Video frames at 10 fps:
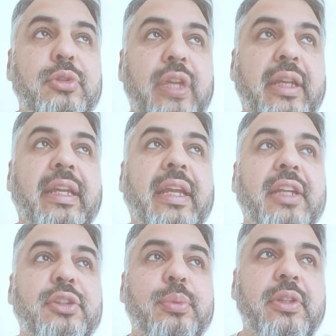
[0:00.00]
to
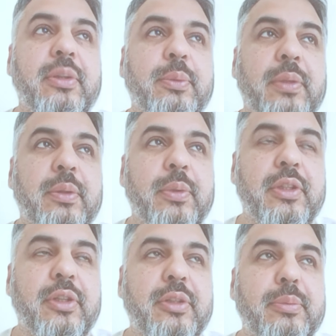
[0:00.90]
engage with
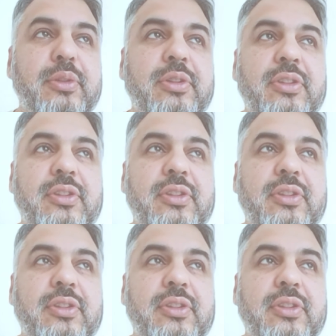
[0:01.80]
the community.